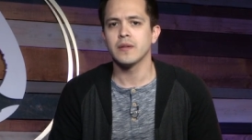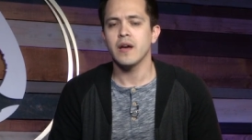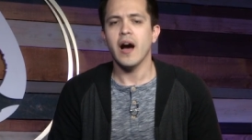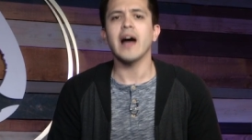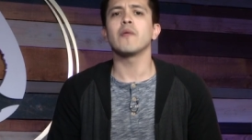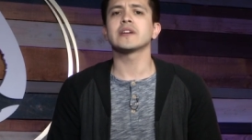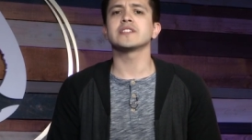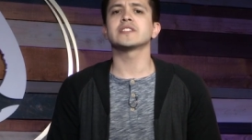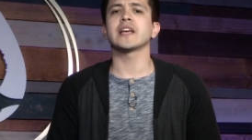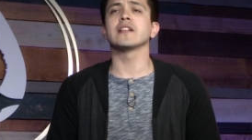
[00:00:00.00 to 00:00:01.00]
I want to
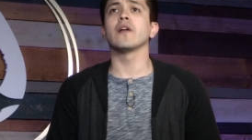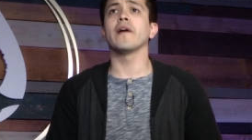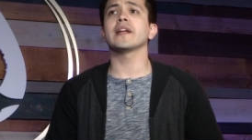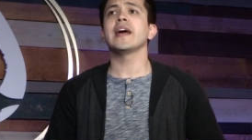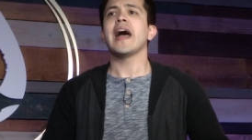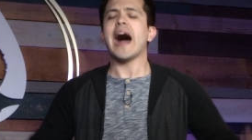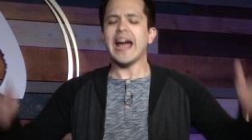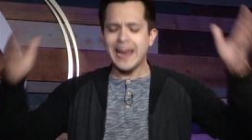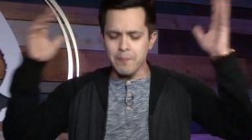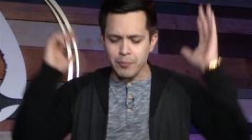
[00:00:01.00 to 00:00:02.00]
say, Lord, I
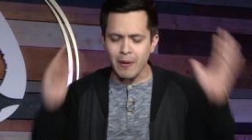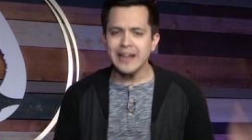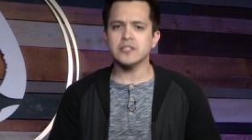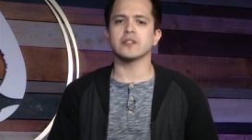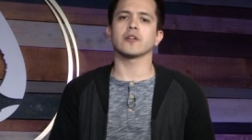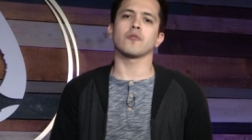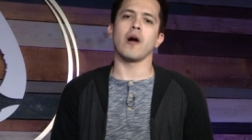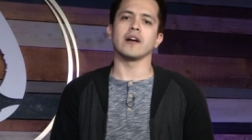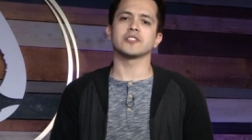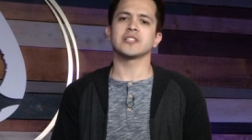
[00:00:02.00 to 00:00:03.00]
embraced the
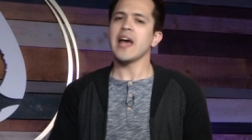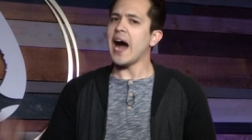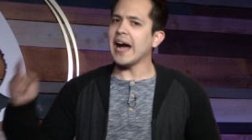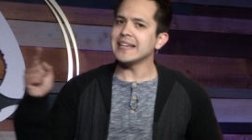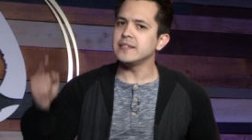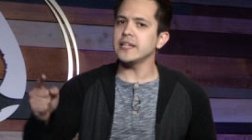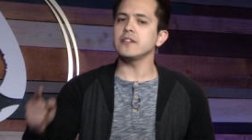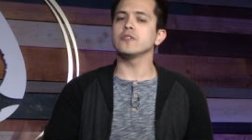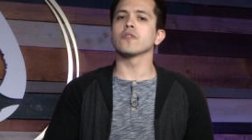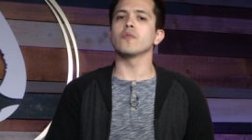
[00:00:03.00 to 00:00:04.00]
cross. I did
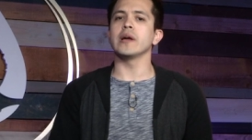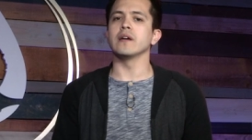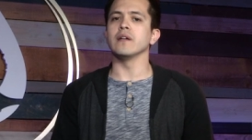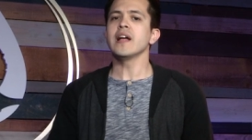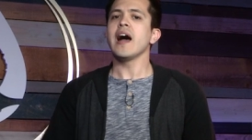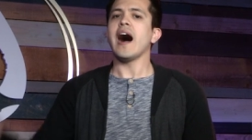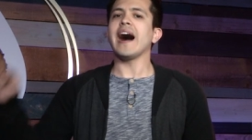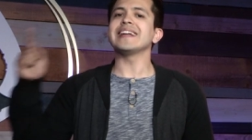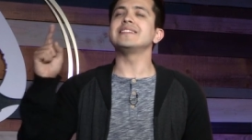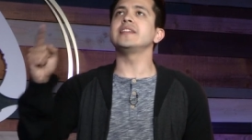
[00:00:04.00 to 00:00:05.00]
your will.
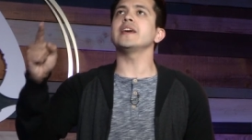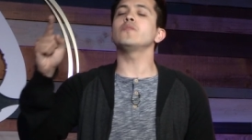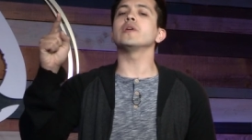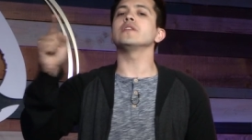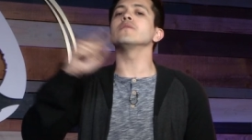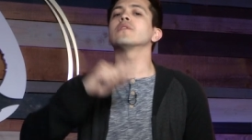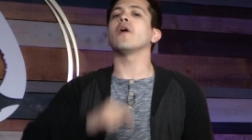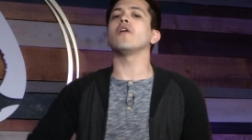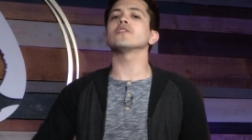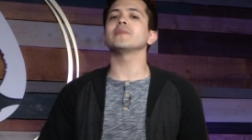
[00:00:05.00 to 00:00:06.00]
I did what you
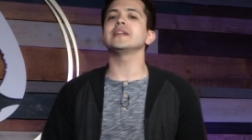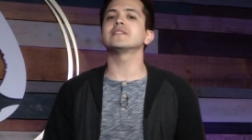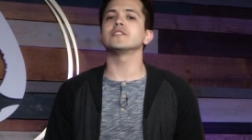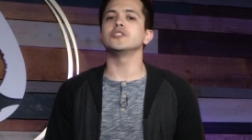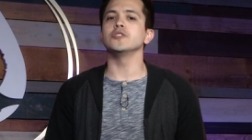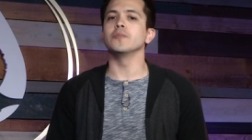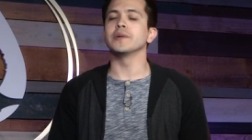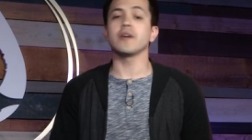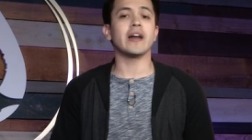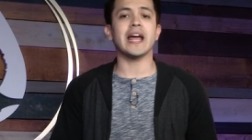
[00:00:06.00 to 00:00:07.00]
called me to do, but
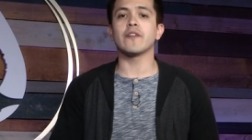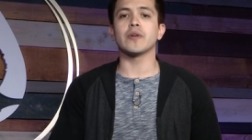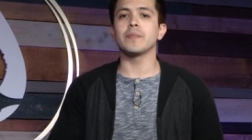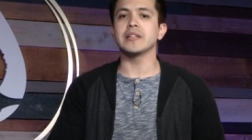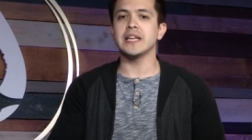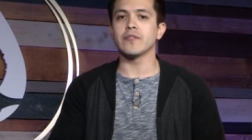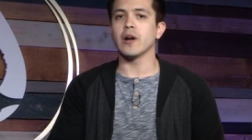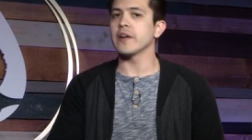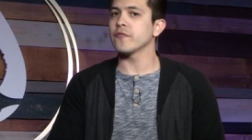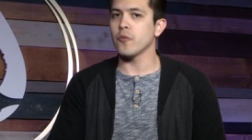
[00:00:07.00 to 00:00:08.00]
not every believer,
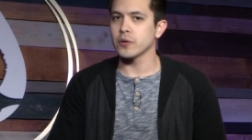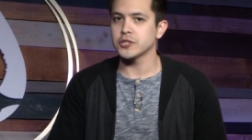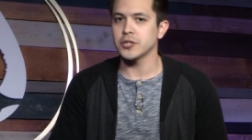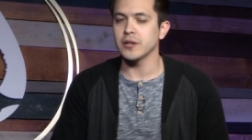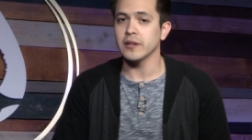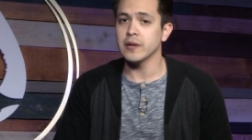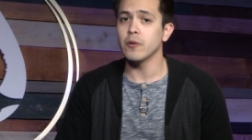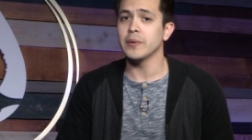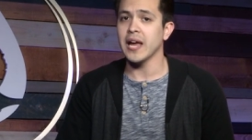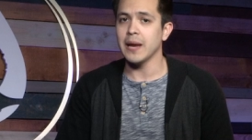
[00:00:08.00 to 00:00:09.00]
unfortunately, will
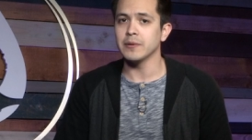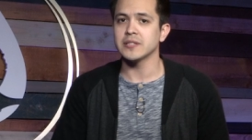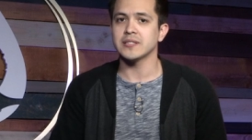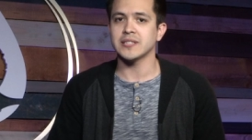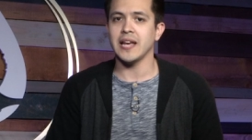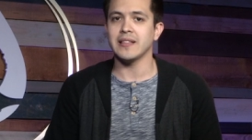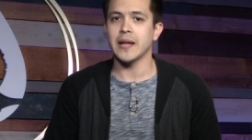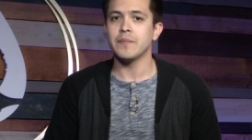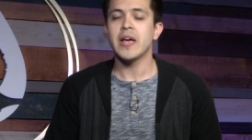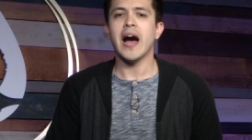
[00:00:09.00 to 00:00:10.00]
be able to say
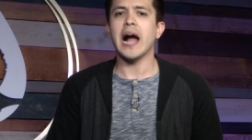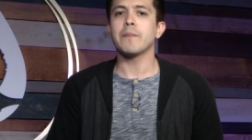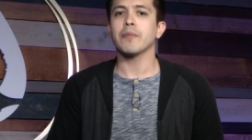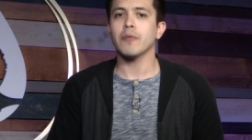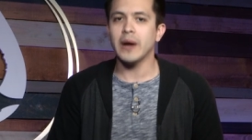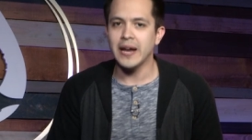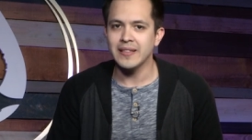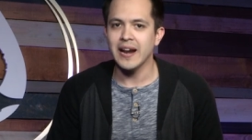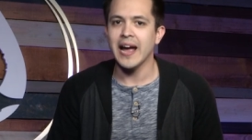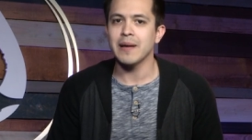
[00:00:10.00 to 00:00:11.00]
that. I pray
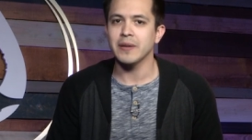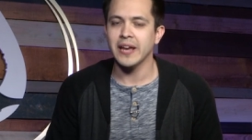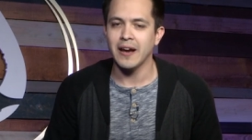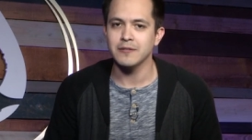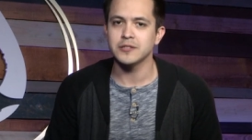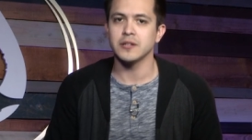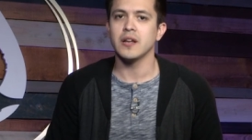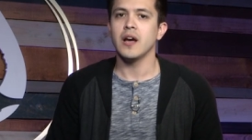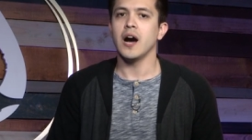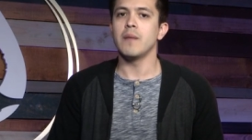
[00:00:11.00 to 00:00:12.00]
that I am counted
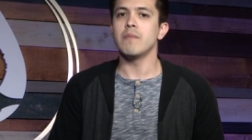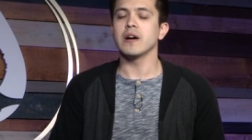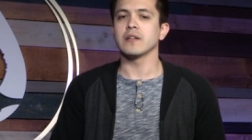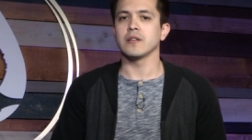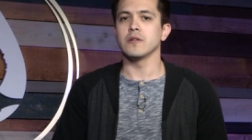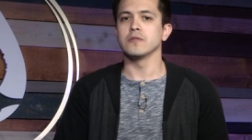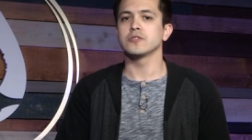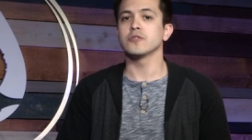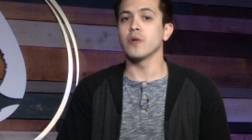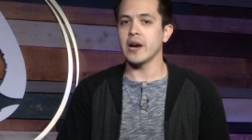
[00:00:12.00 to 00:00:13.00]
among
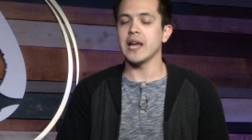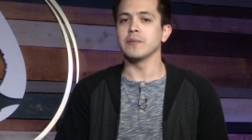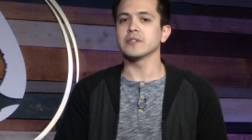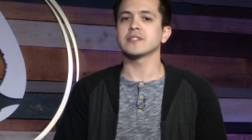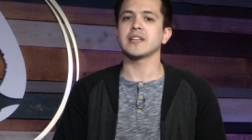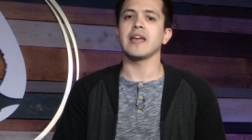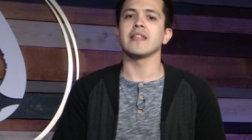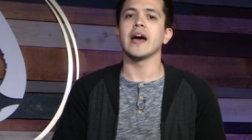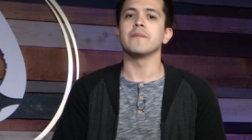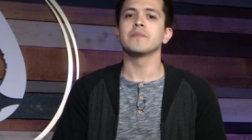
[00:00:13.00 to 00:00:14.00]
those who are able to say
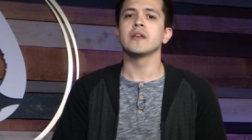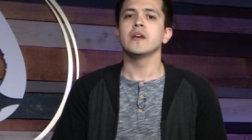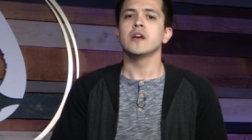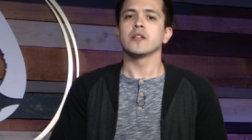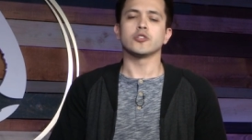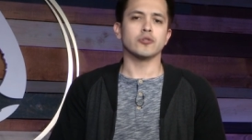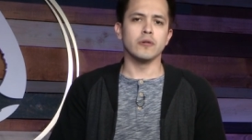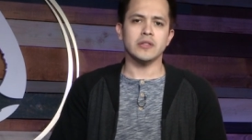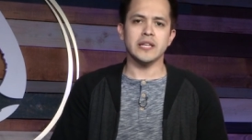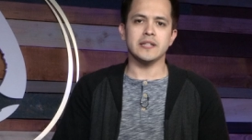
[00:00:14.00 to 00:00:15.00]
that. The
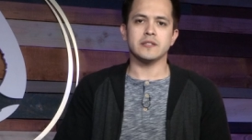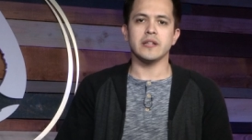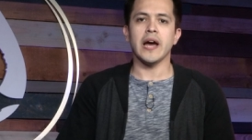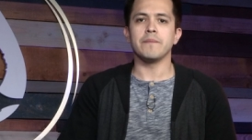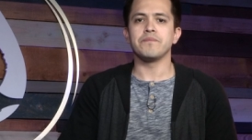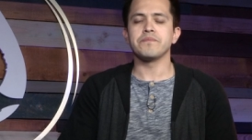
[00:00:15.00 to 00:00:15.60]
truth is that